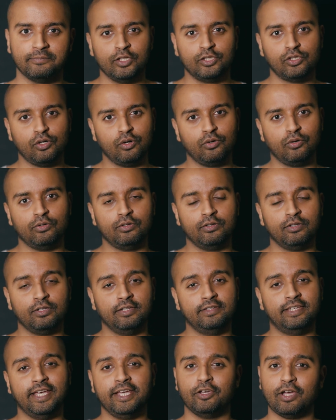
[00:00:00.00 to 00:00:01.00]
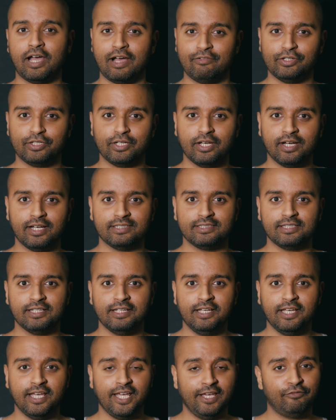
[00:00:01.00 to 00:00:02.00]
So there you have it, guys.
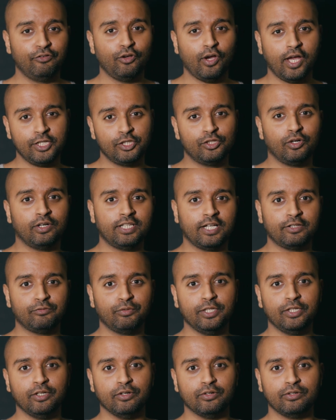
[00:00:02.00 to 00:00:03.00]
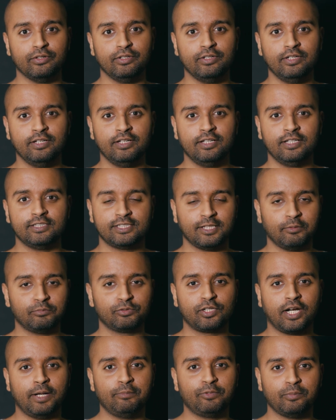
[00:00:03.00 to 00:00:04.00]
If you enjoyed that video,
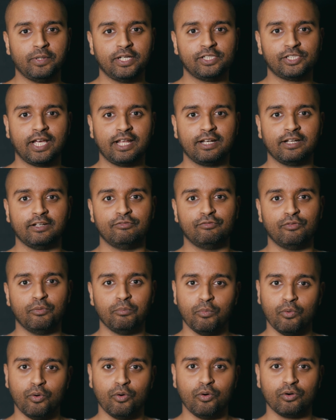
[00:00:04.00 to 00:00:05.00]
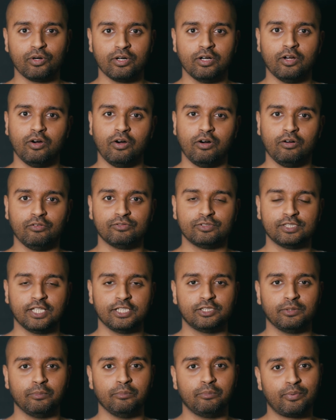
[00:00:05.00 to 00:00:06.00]
subscribe to my channel for more of such
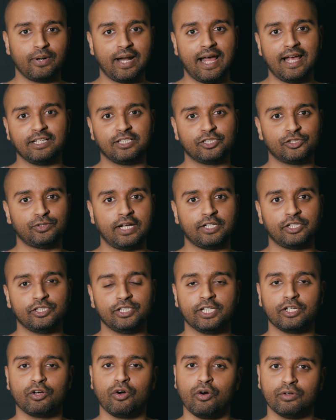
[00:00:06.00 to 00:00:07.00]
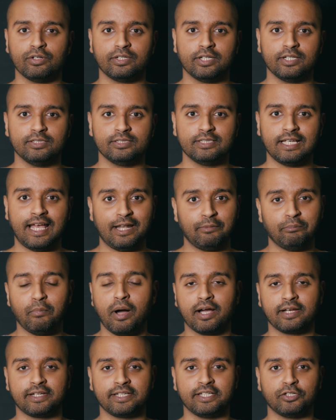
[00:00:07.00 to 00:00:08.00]
brand strategy content and
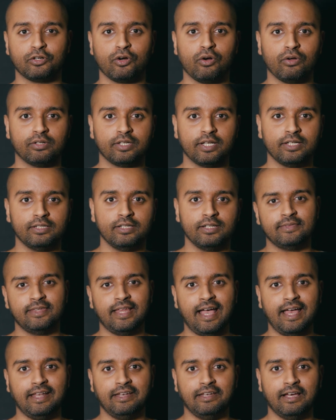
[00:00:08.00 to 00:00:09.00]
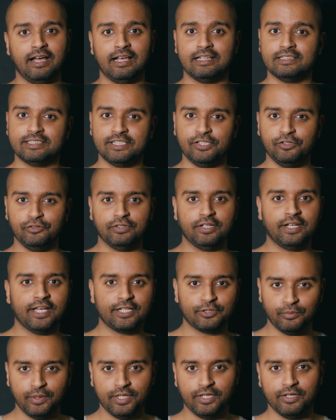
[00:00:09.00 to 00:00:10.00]
marketing content, and I'll see you in the
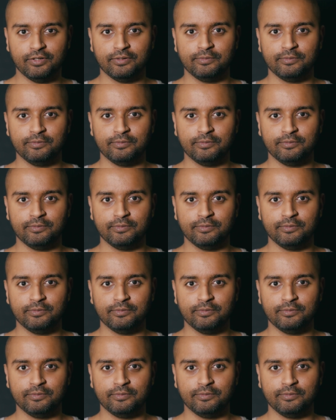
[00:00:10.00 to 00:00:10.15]
next video.